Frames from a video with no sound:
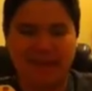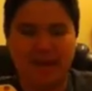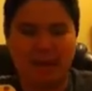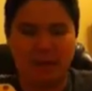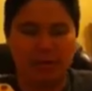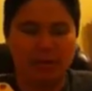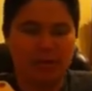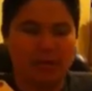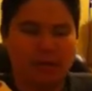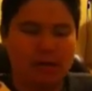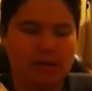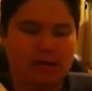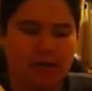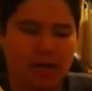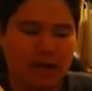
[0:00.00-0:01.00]
how
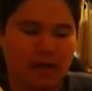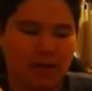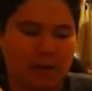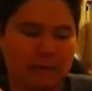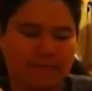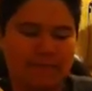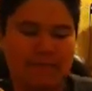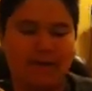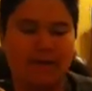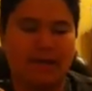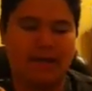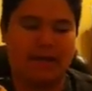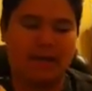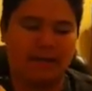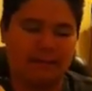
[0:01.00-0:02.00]
upset
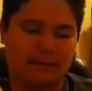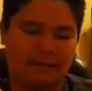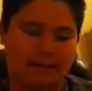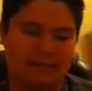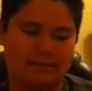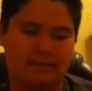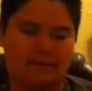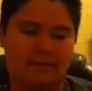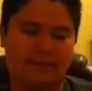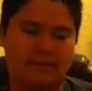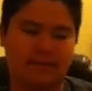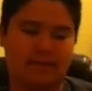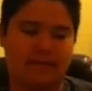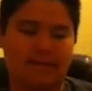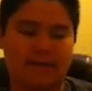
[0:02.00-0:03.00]
I am at the fact
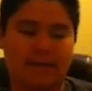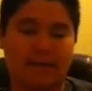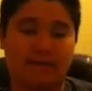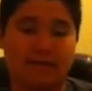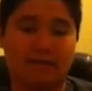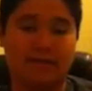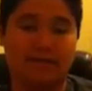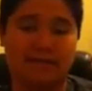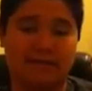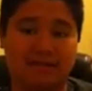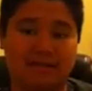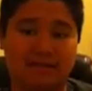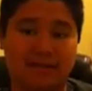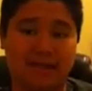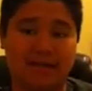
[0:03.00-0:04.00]
that it actually is this
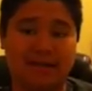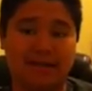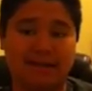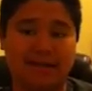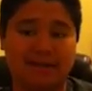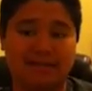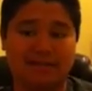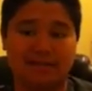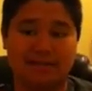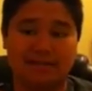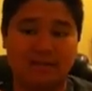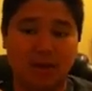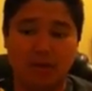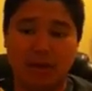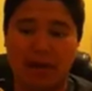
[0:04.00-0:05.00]
bad, and it's
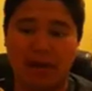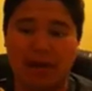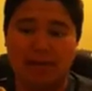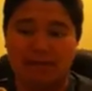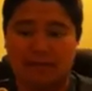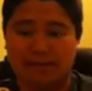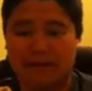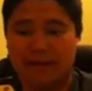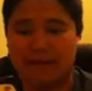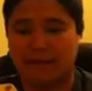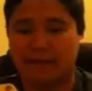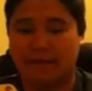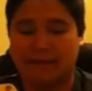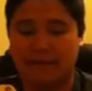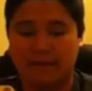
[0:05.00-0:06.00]
so bad, in fact,
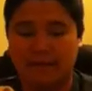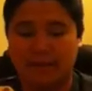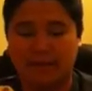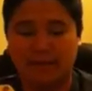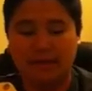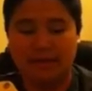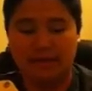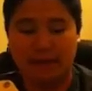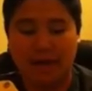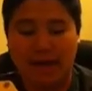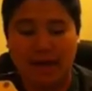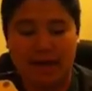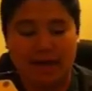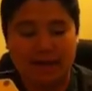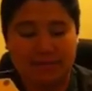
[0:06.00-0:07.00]
that
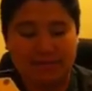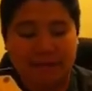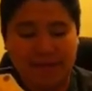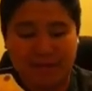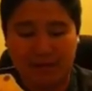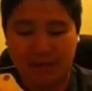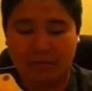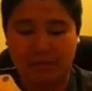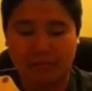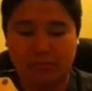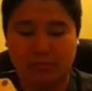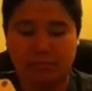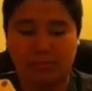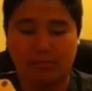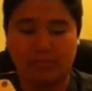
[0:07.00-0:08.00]
I am now
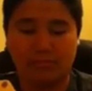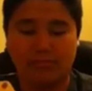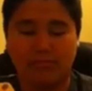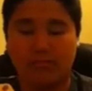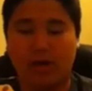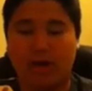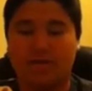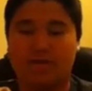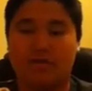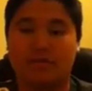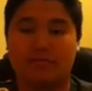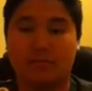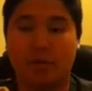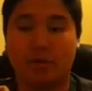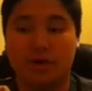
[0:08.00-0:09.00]
watching
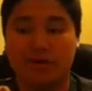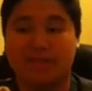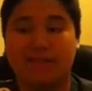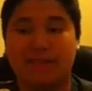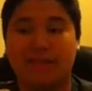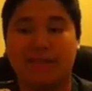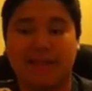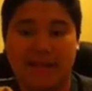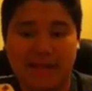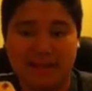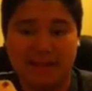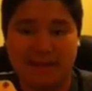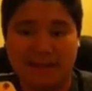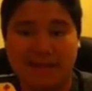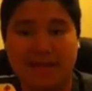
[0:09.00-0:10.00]
more TNA
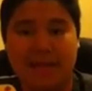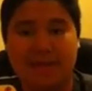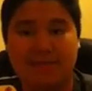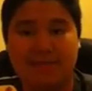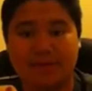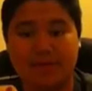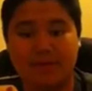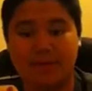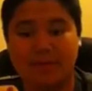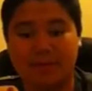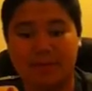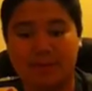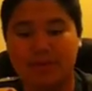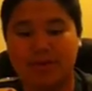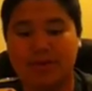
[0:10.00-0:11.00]
than I am
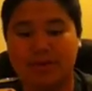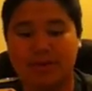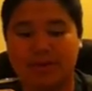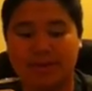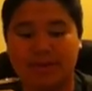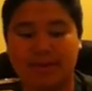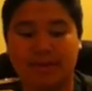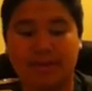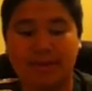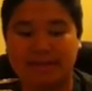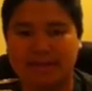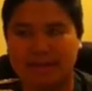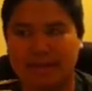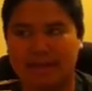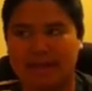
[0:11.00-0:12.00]
WWE, and it's
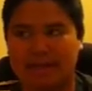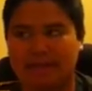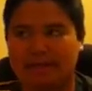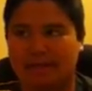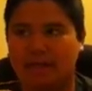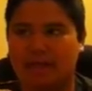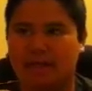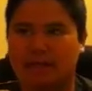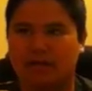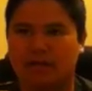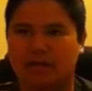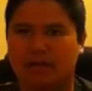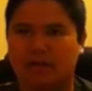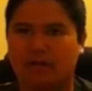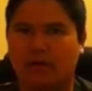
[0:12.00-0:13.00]
kind of just like,
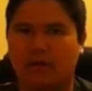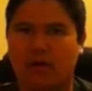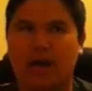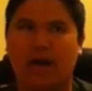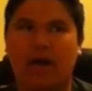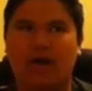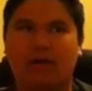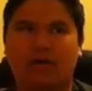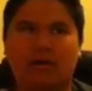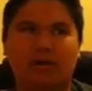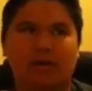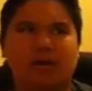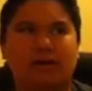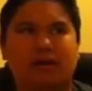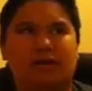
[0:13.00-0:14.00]
wow,
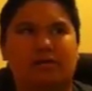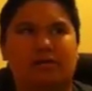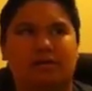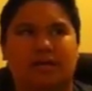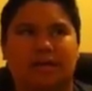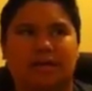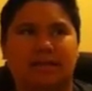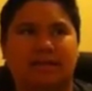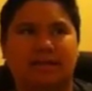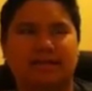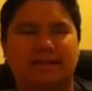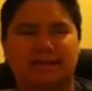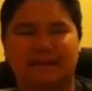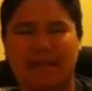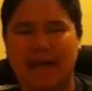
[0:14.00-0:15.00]
like,
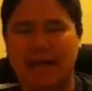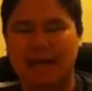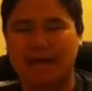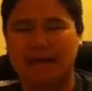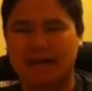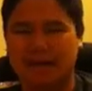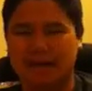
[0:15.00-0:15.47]
is it that, like,